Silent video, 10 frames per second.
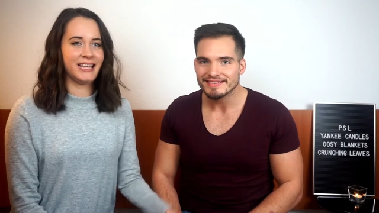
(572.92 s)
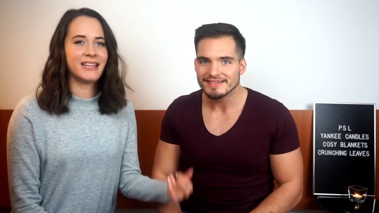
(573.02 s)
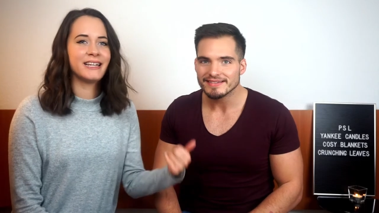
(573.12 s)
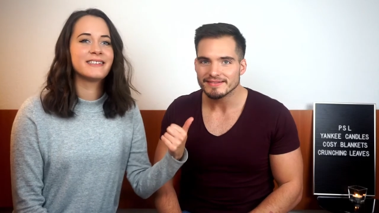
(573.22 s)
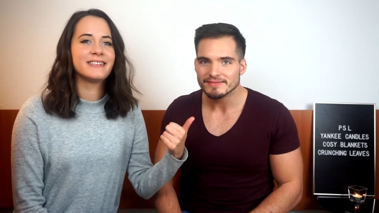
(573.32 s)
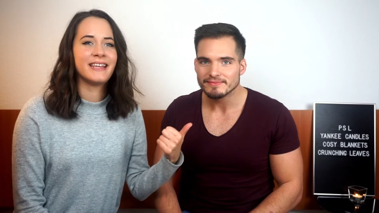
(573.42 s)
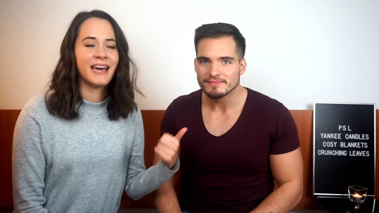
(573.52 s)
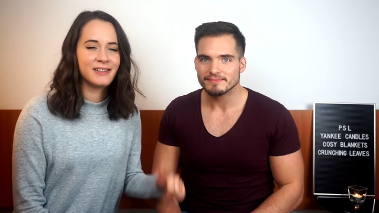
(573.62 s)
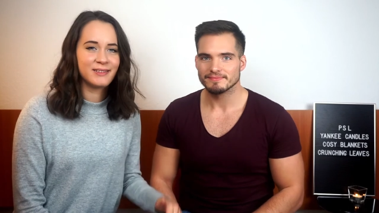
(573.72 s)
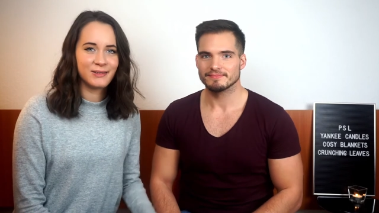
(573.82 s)
Speaker 1: thinks his
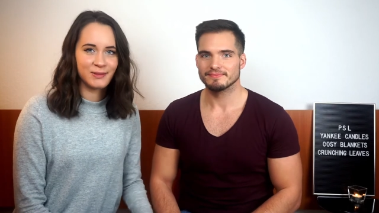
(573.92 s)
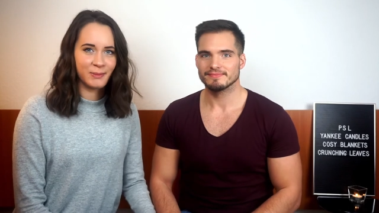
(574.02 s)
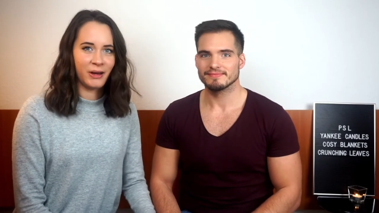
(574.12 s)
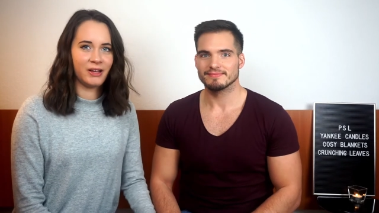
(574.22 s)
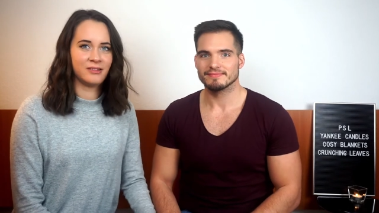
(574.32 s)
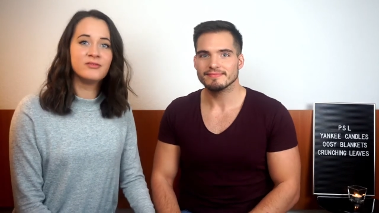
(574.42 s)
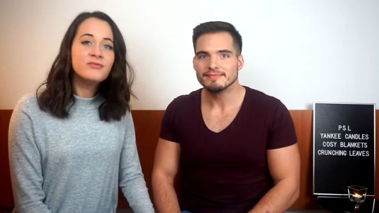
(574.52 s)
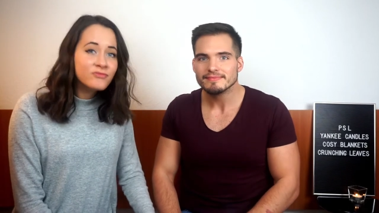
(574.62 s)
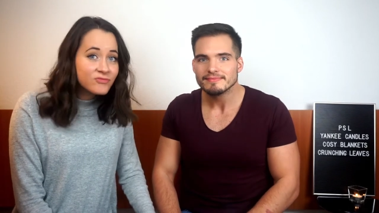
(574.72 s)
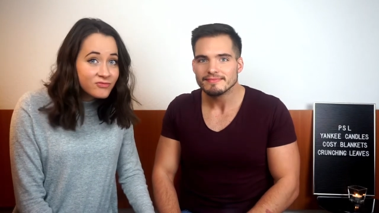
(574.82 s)
head is too small.
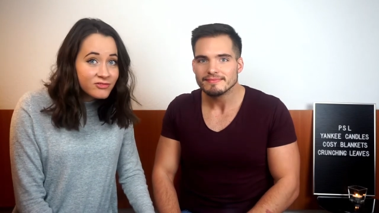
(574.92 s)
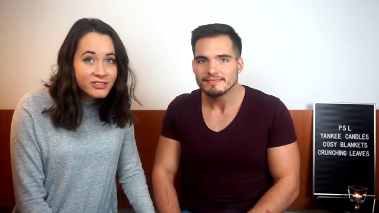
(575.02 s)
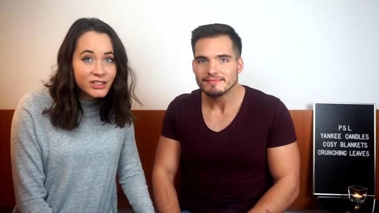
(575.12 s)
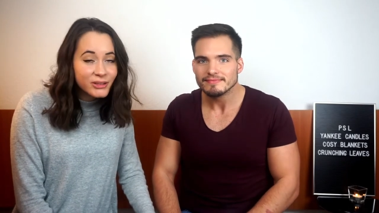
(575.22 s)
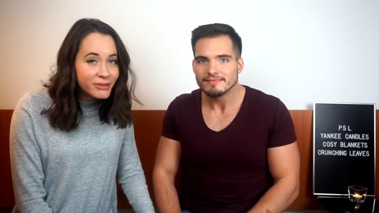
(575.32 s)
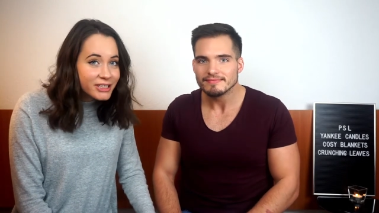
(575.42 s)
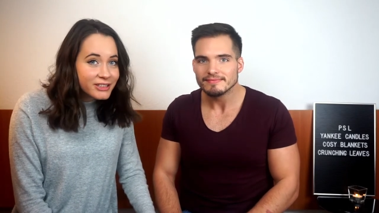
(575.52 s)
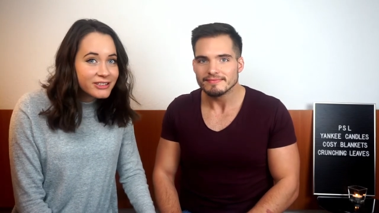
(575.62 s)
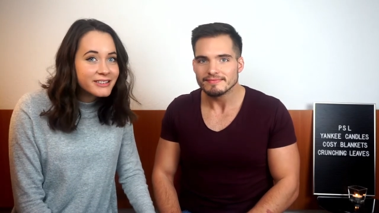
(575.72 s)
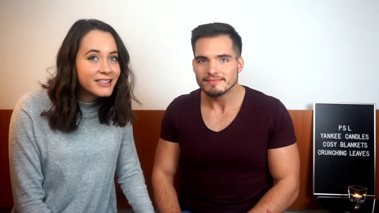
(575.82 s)
So he wants
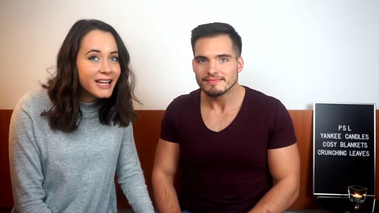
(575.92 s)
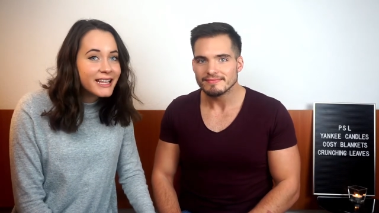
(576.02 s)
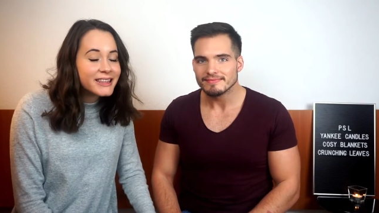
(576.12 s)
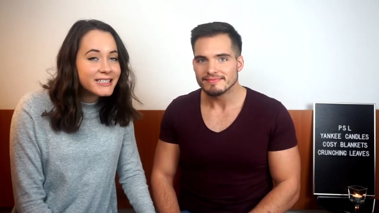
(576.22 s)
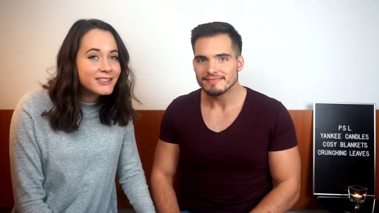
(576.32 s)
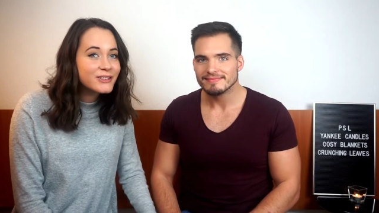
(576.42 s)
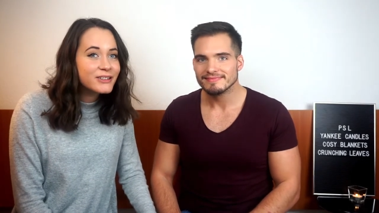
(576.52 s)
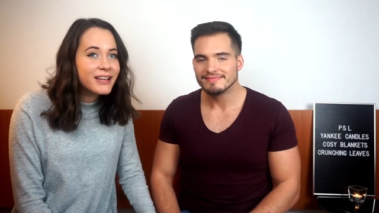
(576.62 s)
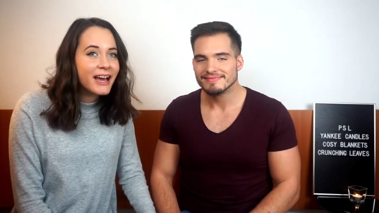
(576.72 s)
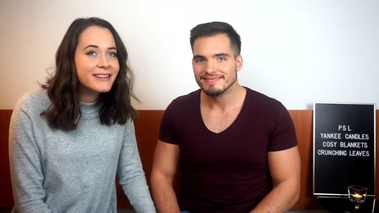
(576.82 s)
to sit like this, so
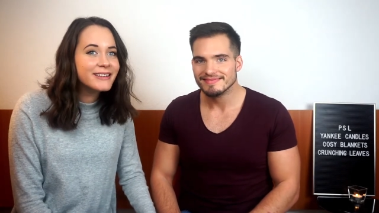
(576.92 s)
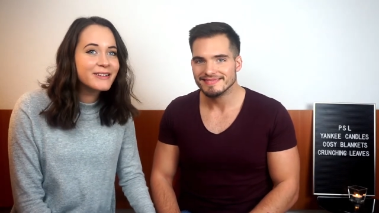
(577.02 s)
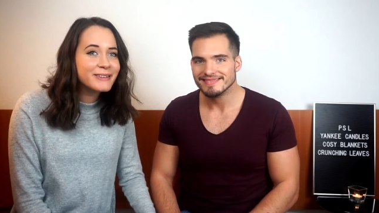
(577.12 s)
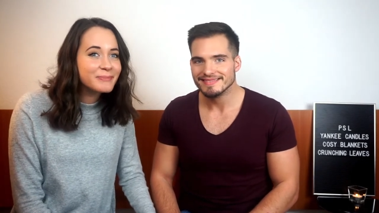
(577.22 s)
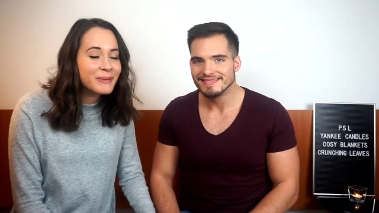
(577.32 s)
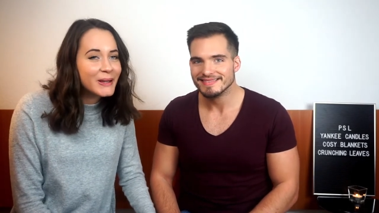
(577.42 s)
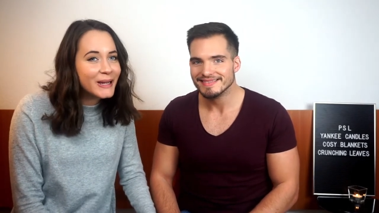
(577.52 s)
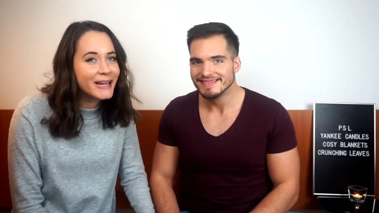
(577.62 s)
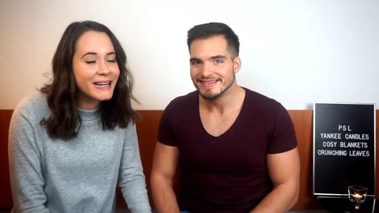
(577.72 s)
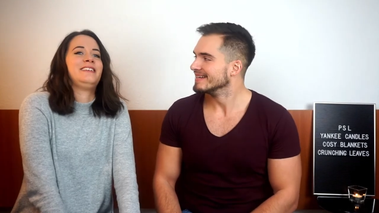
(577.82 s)
his head looks
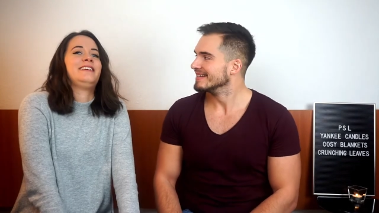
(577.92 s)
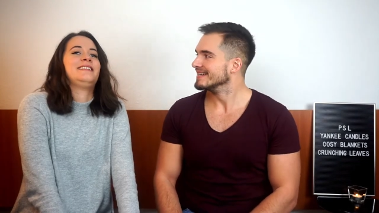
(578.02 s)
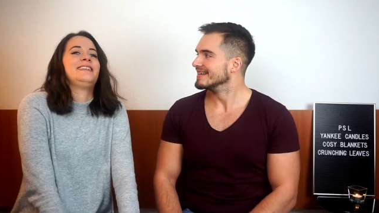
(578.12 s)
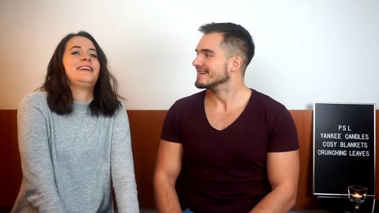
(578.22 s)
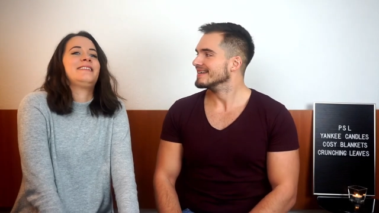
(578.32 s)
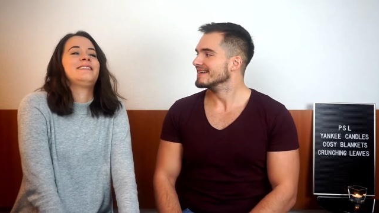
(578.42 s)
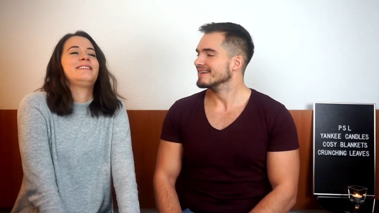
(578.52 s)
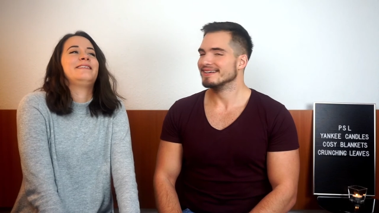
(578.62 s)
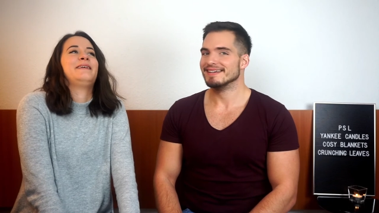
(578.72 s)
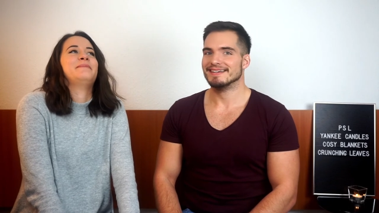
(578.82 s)
bigger. Should I sit like this
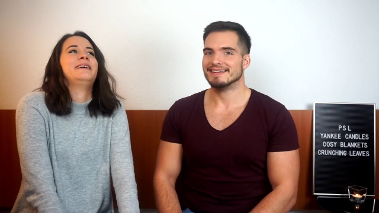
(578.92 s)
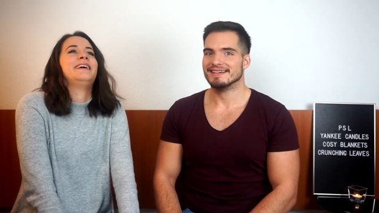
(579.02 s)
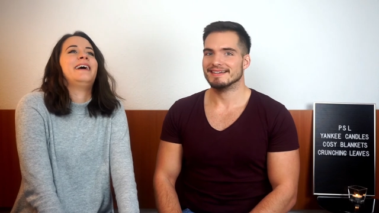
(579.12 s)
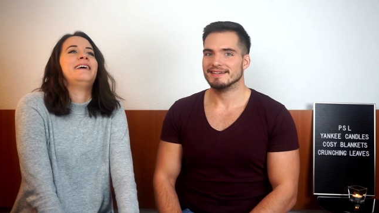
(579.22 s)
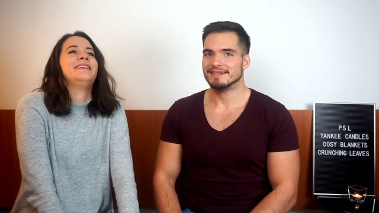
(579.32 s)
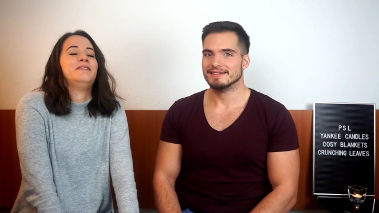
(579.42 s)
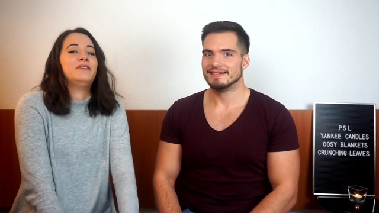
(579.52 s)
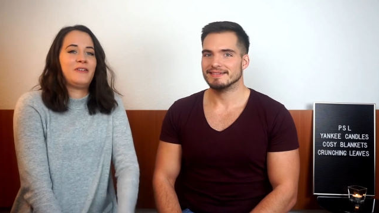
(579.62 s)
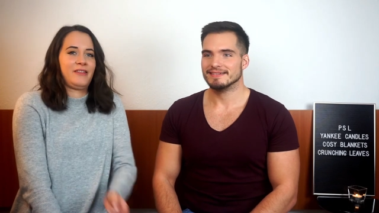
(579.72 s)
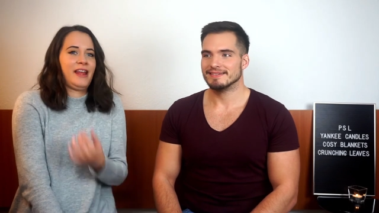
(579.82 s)
so that my head... Oh
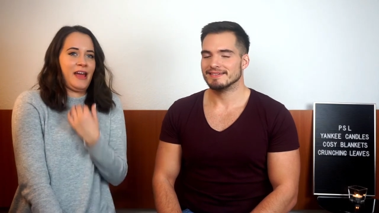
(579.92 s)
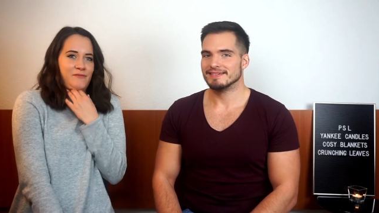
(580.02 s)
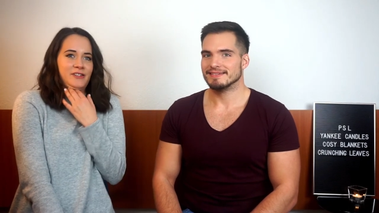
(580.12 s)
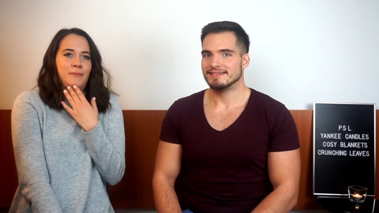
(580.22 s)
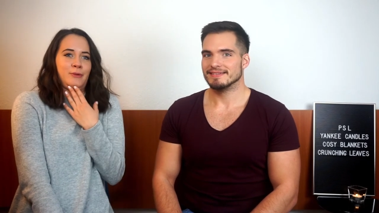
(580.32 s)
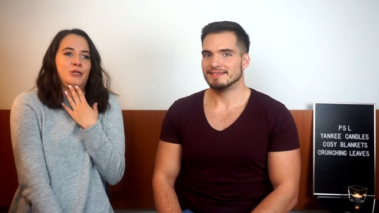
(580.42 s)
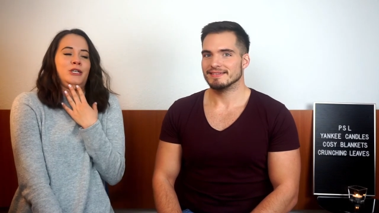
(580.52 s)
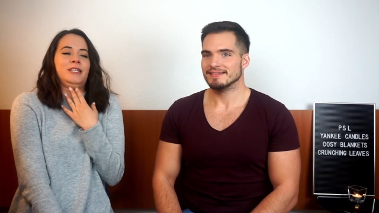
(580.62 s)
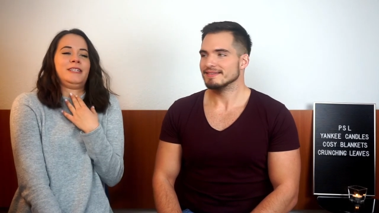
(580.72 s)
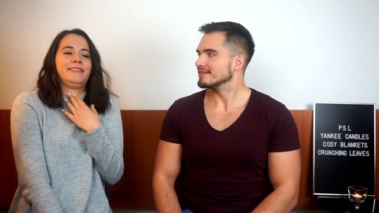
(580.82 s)
no, then I have a double
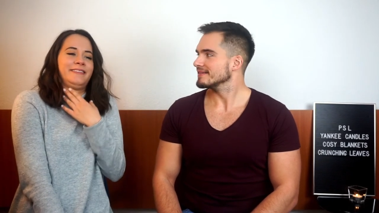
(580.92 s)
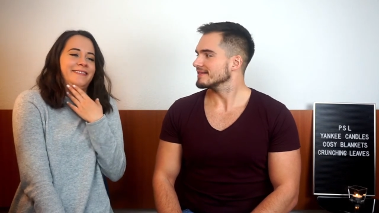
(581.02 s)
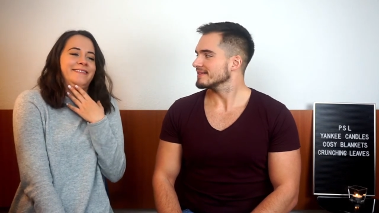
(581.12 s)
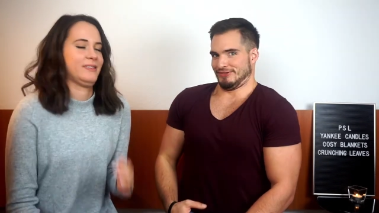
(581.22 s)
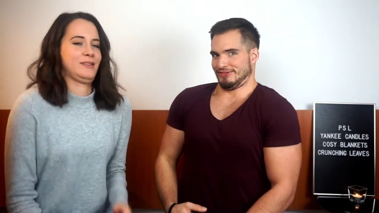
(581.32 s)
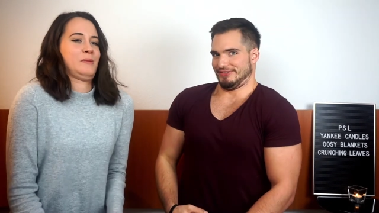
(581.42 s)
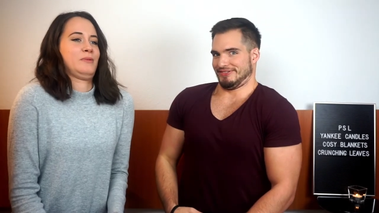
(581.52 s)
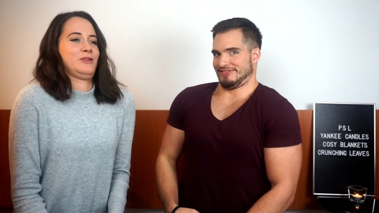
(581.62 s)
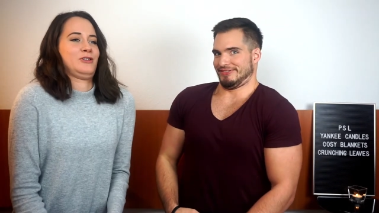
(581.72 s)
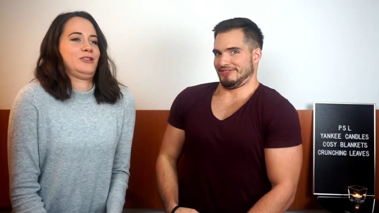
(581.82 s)
chin. Not
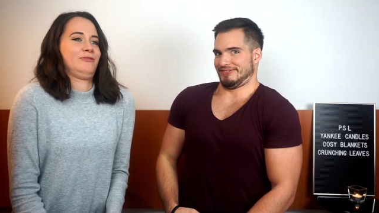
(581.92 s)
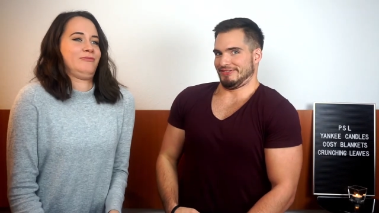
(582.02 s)
double chin.